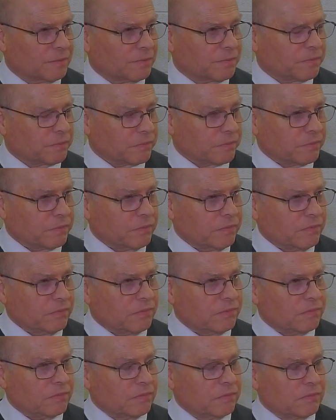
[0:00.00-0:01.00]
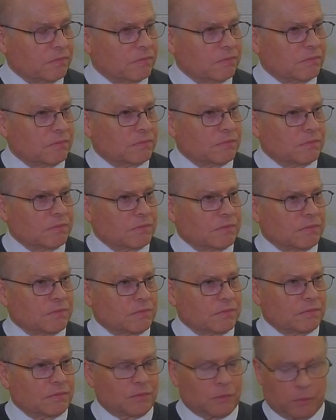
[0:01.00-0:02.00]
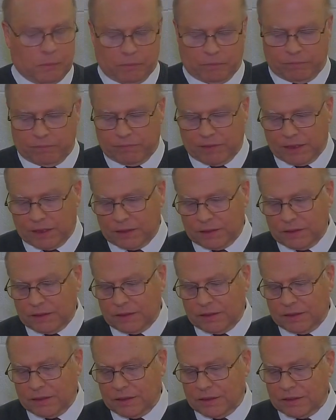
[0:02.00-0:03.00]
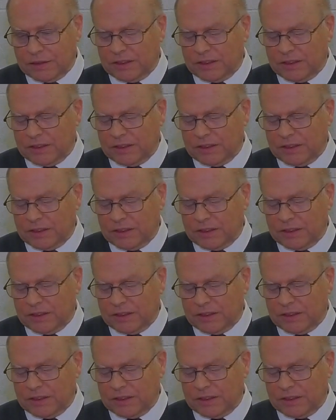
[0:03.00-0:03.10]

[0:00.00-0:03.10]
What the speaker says: Nobody speaks.